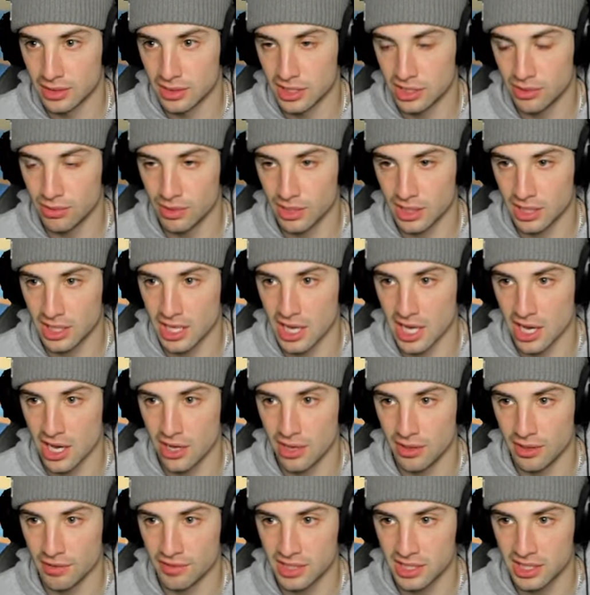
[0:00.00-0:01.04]
This one gonna
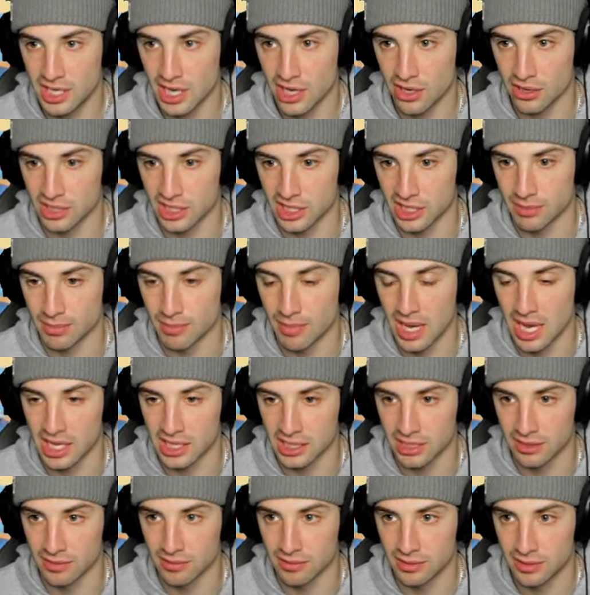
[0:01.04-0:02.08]
KO? If this KOs, it's
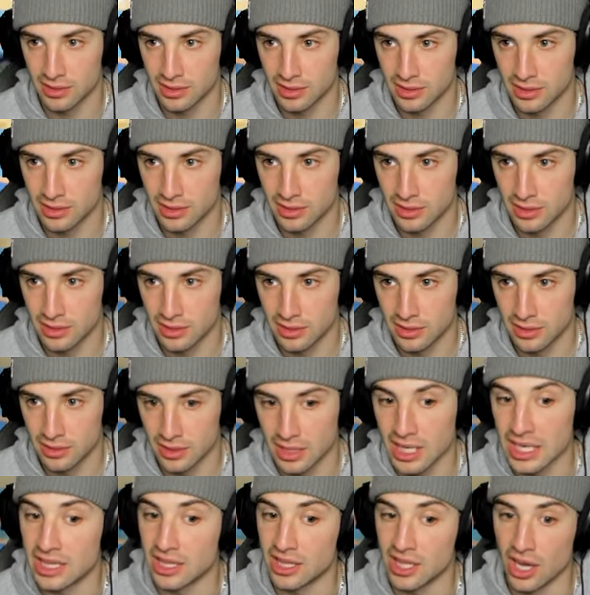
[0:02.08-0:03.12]
massive.
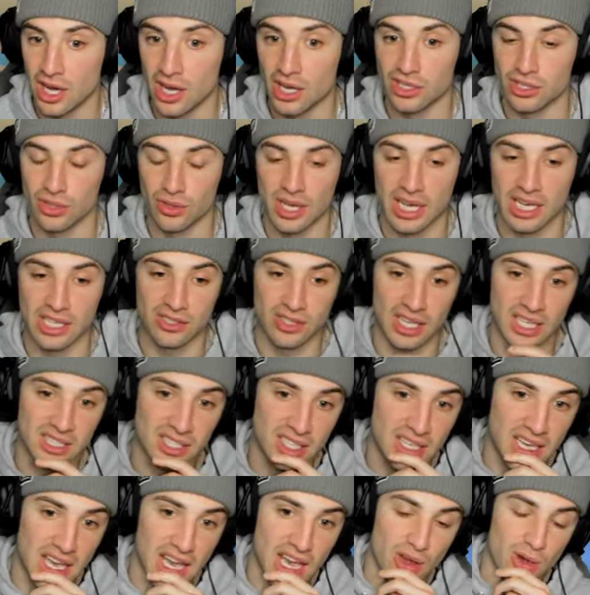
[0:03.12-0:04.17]
It does. Okay, so that's
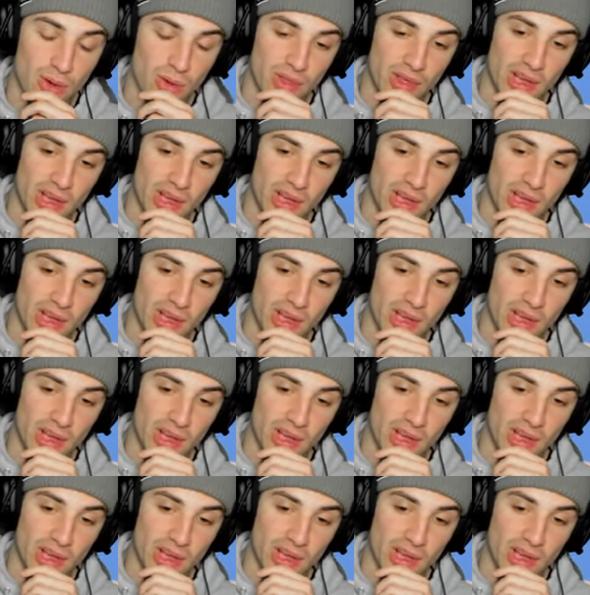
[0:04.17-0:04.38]
a KO